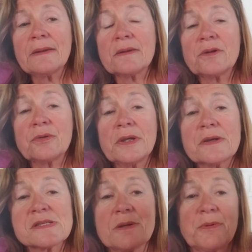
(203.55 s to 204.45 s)
the
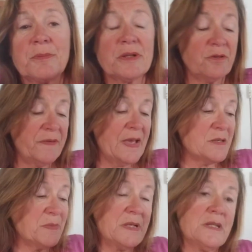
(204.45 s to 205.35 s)
doTERRA supplemental
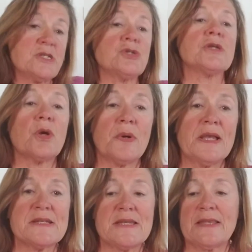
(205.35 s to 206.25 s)
fact, meaning that you can go ahead
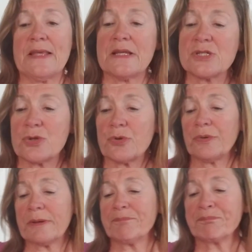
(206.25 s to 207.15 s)
and take that
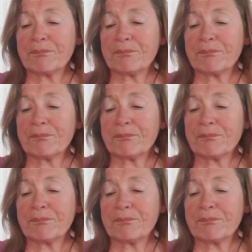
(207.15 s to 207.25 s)
internally.